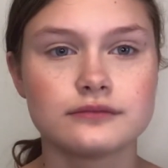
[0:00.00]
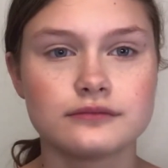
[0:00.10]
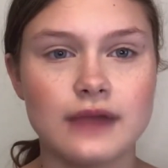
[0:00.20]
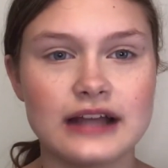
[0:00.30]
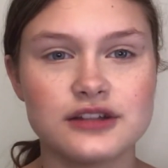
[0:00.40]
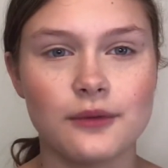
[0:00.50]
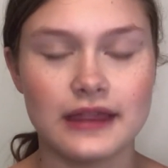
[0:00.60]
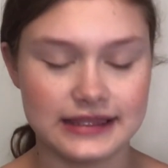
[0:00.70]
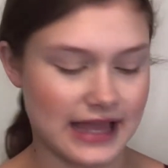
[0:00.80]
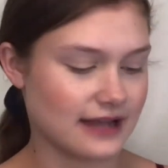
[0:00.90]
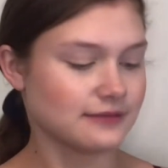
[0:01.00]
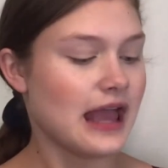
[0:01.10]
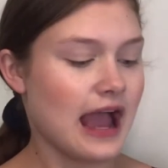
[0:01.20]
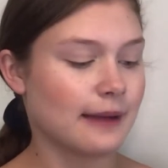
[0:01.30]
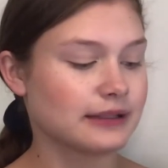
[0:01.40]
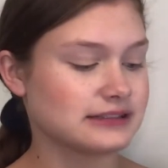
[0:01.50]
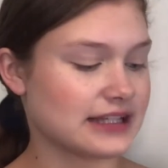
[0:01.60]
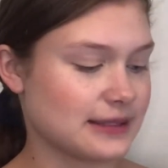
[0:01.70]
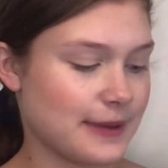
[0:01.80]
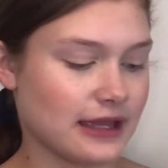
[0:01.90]
I don't like that. I'm gonna
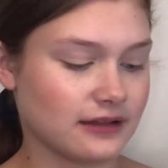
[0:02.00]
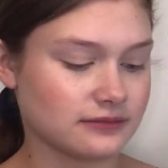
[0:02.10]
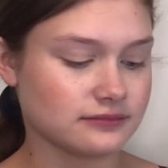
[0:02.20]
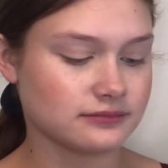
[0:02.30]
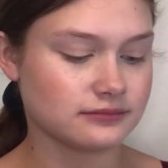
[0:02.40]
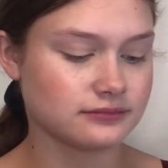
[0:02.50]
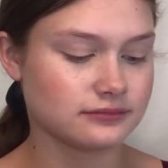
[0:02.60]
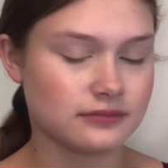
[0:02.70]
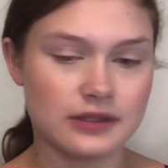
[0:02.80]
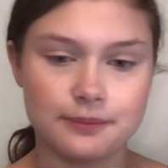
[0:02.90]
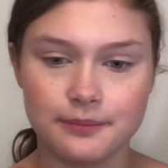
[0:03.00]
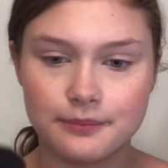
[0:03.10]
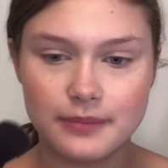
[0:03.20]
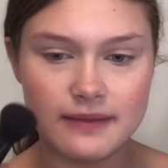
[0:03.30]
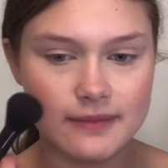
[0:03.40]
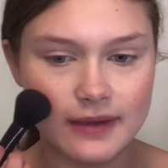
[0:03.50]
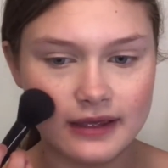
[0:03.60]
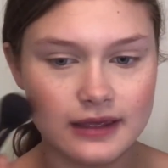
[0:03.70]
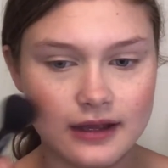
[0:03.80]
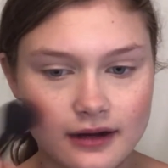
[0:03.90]
take the pink. Baby
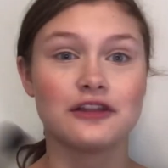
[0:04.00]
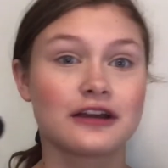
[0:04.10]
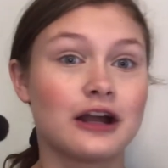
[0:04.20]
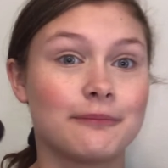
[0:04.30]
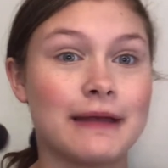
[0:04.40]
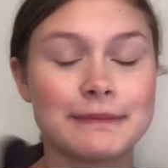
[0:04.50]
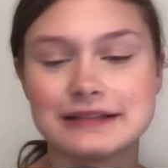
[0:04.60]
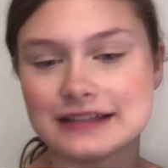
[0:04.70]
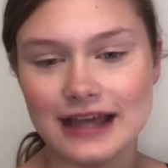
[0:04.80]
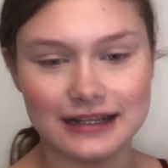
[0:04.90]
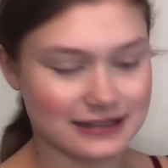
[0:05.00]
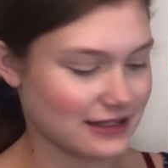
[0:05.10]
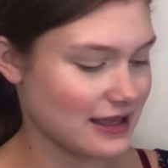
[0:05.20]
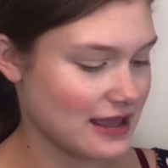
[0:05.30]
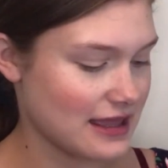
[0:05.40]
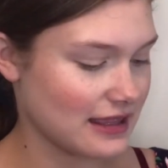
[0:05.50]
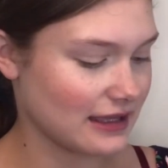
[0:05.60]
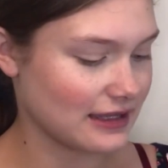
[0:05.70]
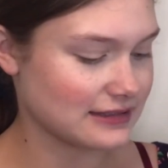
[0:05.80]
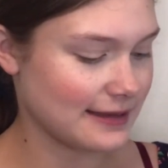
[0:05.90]
pink here. Look at how pigmented that is.
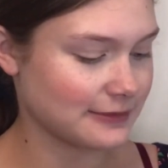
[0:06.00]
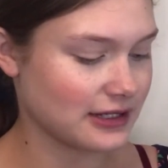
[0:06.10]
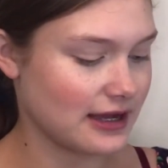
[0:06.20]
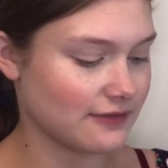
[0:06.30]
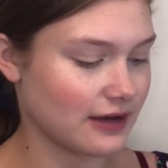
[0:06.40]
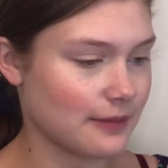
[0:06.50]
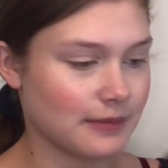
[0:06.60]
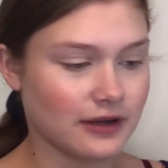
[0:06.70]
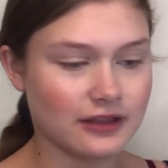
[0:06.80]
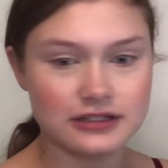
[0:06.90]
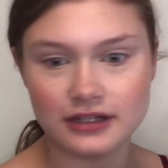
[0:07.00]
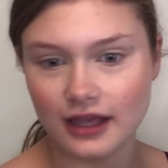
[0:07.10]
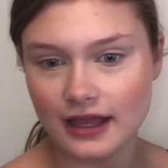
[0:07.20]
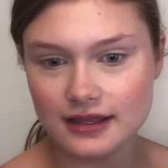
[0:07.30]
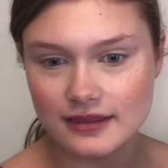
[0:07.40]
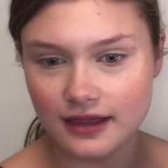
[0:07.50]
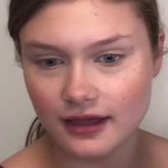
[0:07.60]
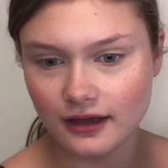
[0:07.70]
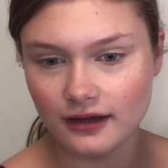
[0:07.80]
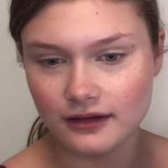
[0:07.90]
I tapped it off and I barely took
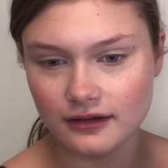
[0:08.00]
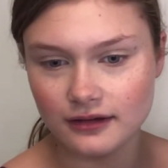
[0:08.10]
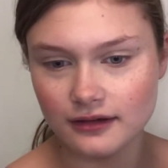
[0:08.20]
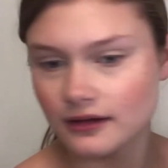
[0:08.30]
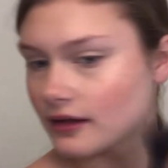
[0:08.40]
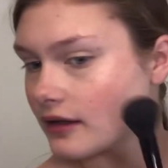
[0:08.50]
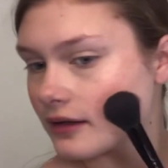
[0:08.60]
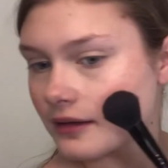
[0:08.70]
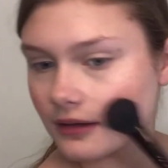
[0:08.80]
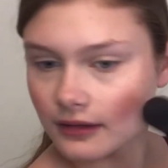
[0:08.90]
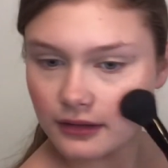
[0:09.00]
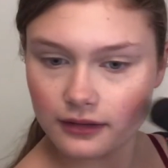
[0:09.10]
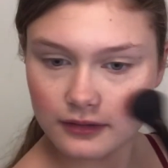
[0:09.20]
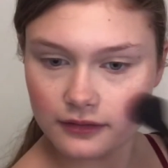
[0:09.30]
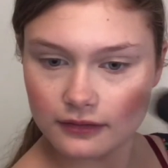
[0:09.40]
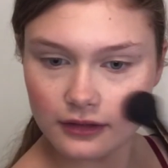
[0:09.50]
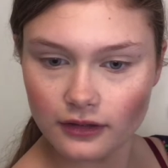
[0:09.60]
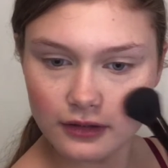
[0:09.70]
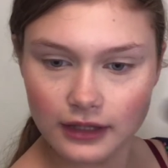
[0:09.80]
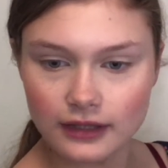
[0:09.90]
anything.
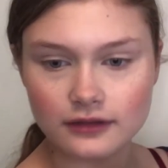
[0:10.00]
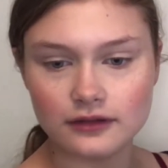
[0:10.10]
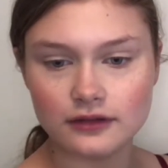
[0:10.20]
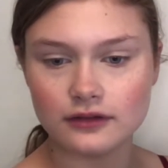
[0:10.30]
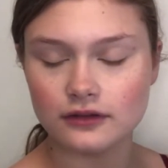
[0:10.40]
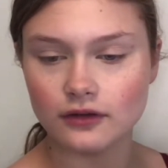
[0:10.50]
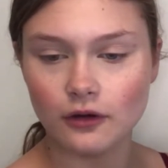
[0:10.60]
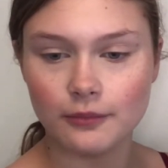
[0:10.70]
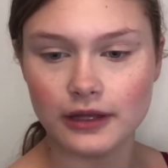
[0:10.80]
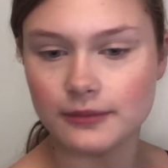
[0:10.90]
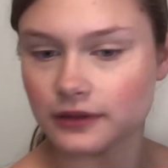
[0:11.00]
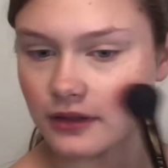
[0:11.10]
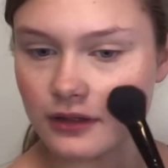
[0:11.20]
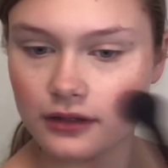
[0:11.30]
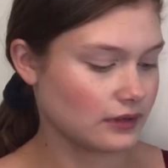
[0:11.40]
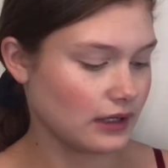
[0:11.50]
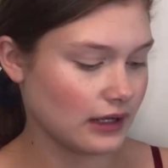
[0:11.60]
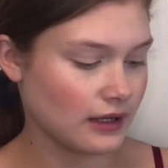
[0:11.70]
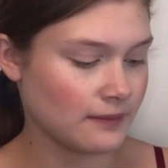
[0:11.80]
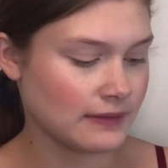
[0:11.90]
Still like so pigmented. And I
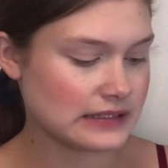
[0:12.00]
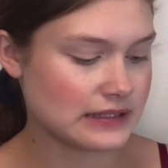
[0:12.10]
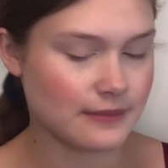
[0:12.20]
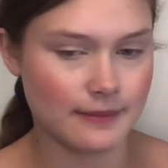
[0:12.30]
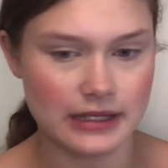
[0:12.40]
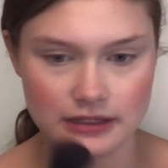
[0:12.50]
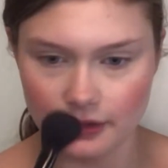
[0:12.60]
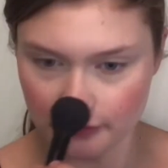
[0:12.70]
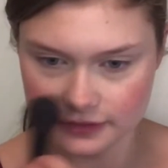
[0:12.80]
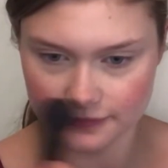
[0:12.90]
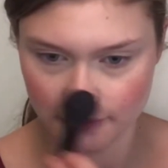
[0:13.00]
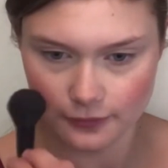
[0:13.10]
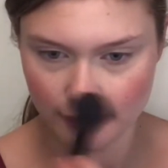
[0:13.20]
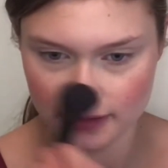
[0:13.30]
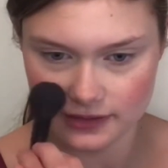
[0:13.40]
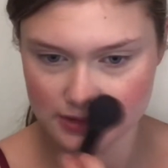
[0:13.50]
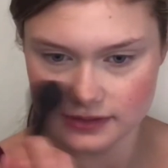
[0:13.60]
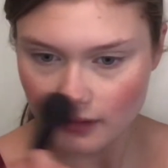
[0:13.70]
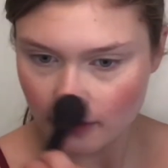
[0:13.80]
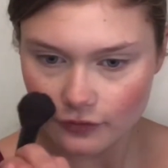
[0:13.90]
gotta put some on my nose, of course.
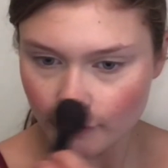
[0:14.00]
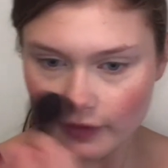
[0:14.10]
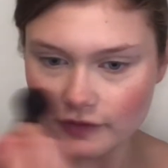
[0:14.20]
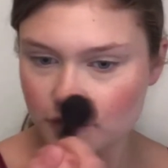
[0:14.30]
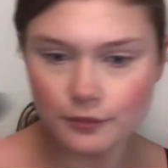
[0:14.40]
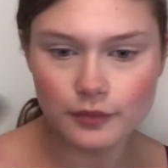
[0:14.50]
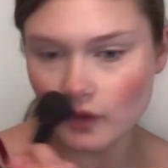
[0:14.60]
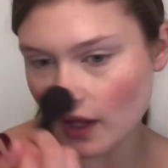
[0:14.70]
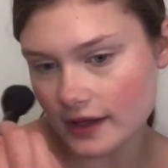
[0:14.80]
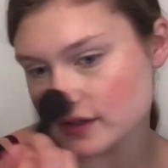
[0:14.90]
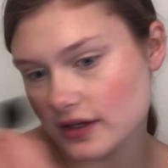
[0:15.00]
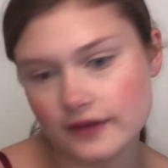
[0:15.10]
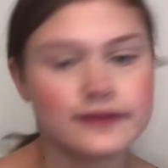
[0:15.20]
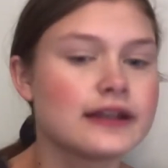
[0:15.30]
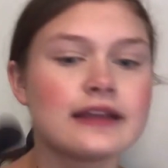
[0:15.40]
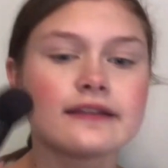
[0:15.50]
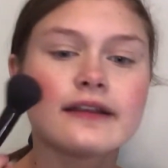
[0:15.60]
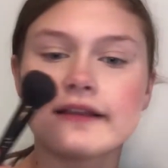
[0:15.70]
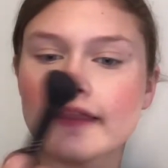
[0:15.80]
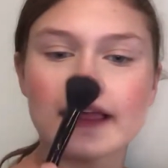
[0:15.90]
Because what's blush if it
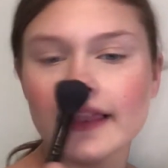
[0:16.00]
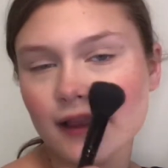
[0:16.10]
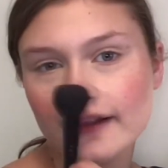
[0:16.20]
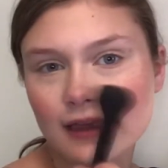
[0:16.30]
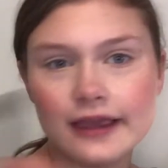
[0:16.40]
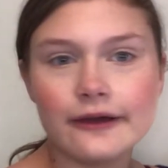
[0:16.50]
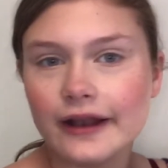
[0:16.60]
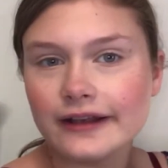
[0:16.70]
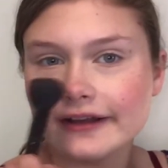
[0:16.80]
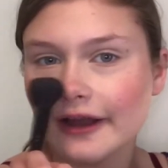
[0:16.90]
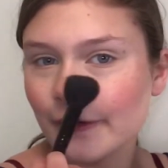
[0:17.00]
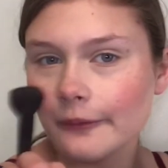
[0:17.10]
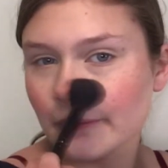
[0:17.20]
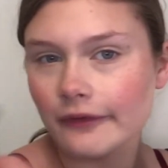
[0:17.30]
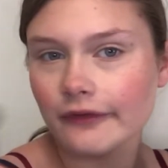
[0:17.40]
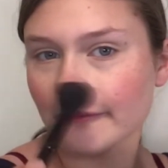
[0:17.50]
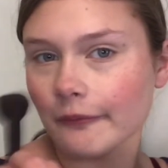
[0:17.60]
isn't like a little cute on your nose?